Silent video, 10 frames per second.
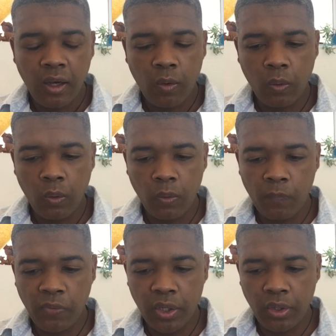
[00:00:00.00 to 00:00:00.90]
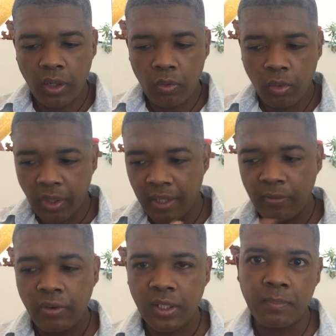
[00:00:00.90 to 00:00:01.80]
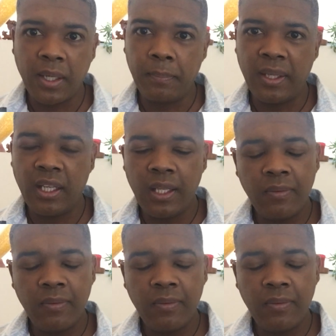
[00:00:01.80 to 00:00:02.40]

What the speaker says: or, you know, whoever it may be,